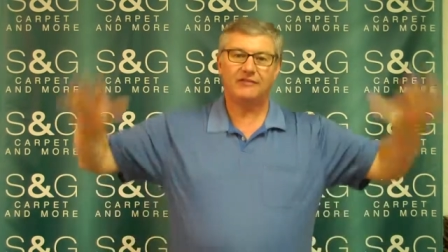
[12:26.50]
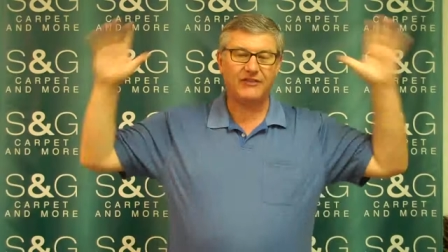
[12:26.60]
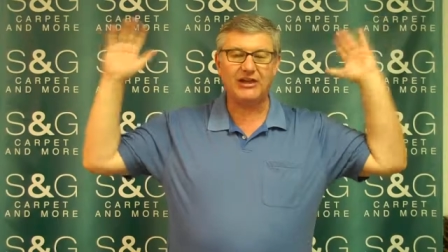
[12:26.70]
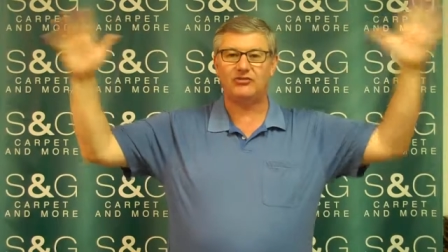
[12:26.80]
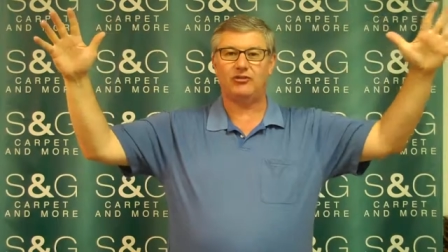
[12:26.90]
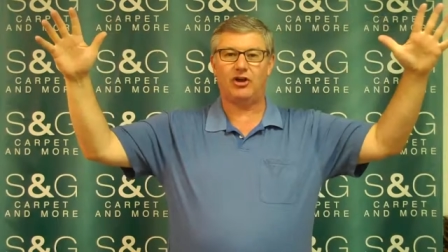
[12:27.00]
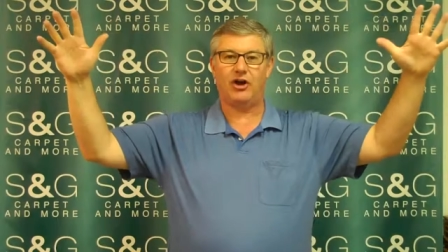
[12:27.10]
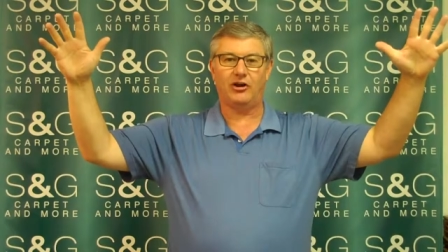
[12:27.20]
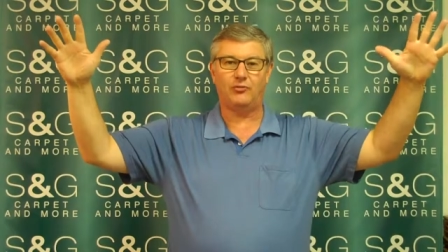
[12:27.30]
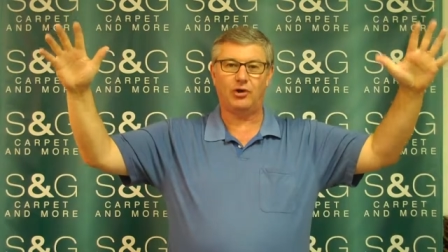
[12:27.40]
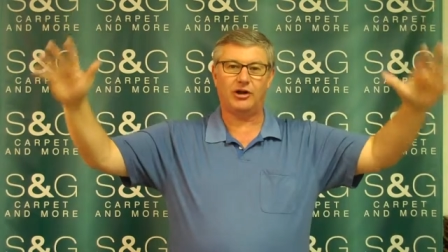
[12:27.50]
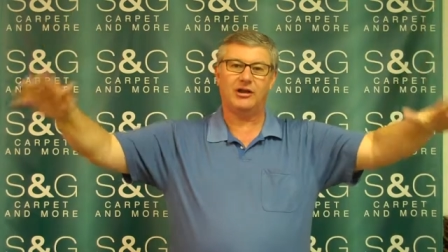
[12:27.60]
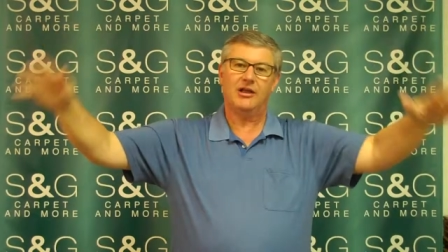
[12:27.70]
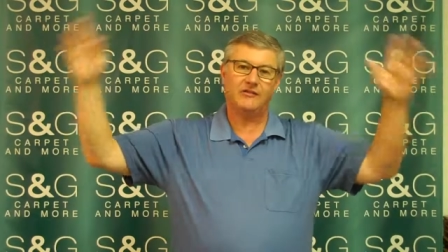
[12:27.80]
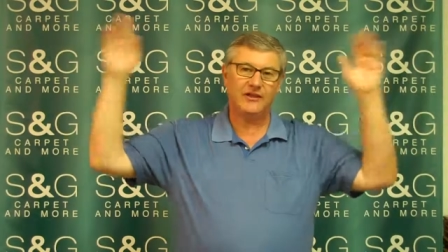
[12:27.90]
thanks for the hard
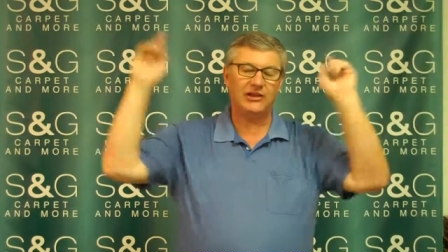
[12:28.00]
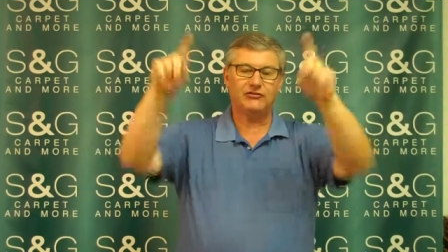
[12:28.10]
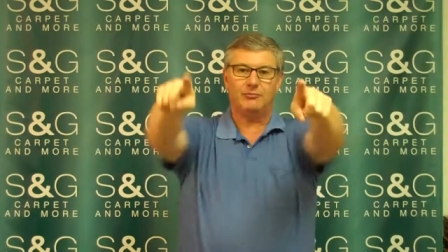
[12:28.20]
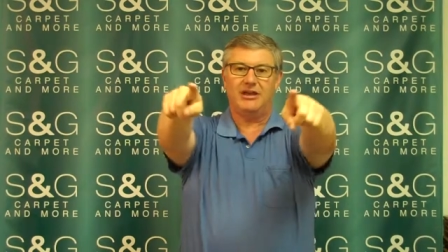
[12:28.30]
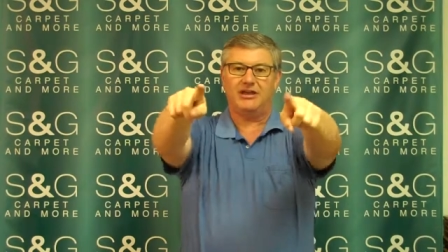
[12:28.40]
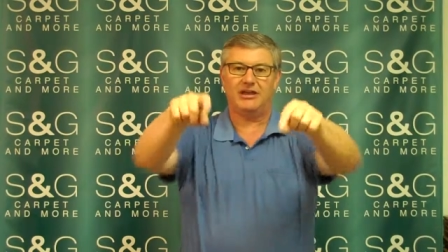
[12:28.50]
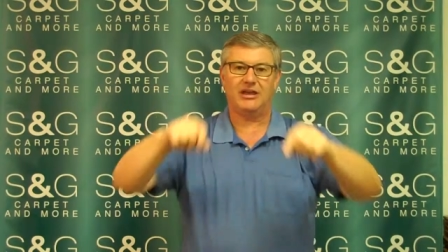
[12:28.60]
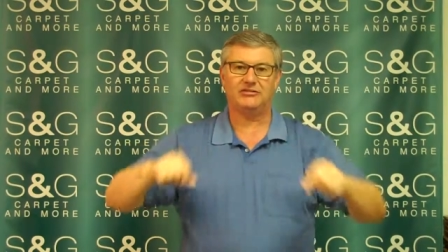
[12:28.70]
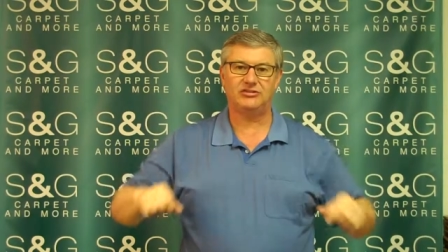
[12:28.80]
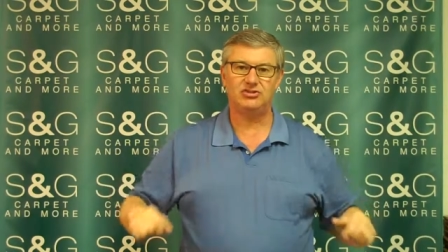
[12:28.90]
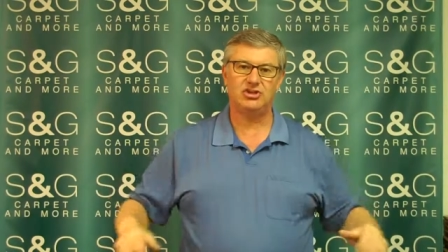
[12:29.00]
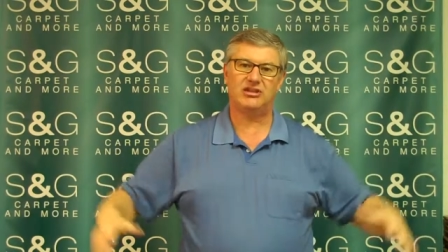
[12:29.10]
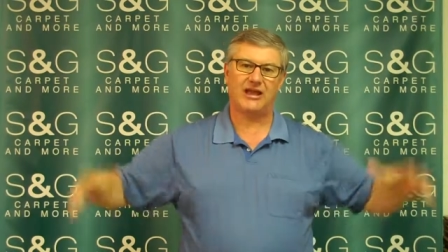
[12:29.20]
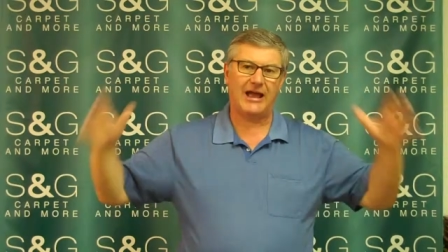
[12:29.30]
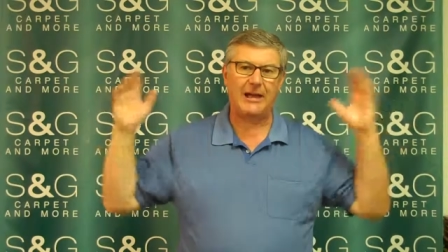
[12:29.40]
work. Thanks for making S&G
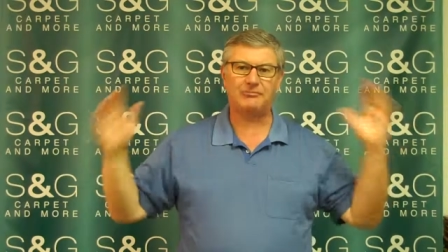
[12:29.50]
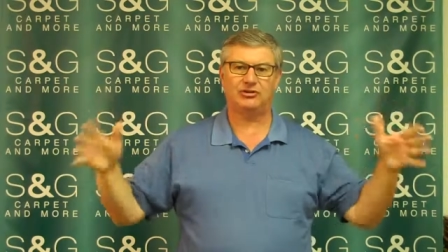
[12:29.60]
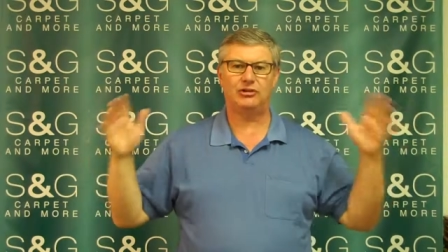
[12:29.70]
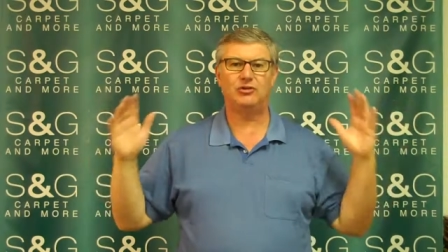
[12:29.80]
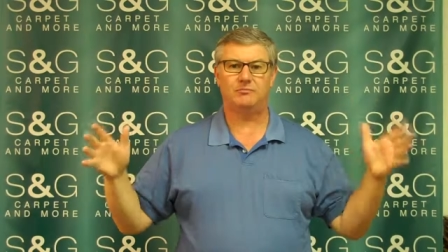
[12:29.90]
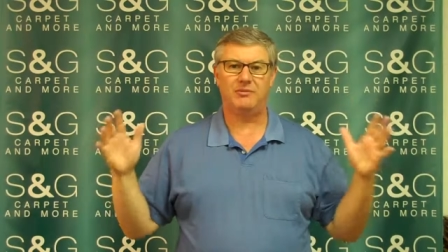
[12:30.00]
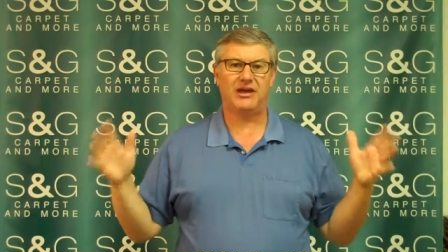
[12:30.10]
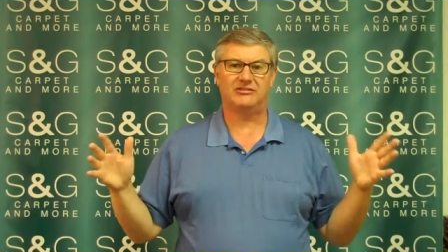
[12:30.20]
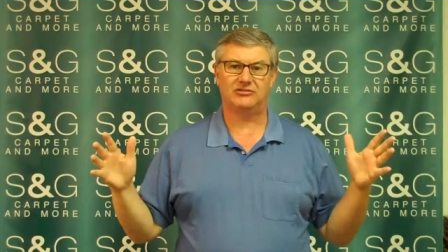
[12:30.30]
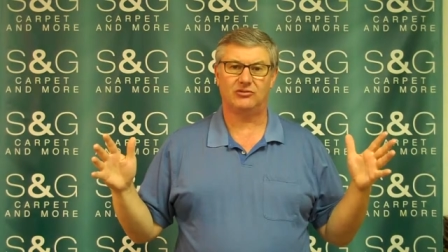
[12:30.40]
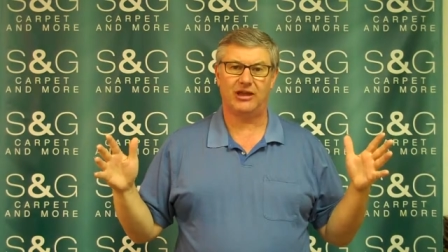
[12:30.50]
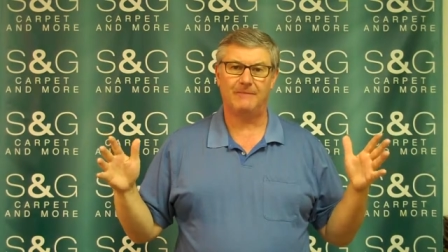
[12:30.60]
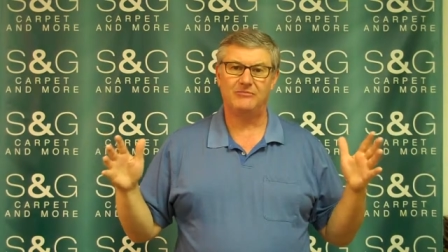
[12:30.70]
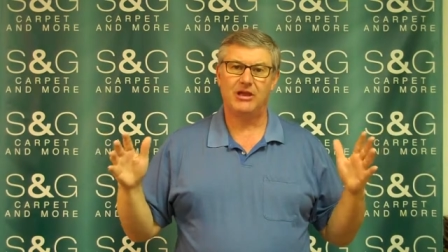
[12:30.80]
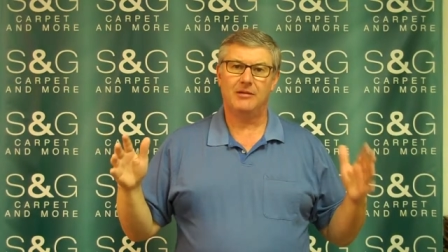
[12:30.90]
the absolute best, okay?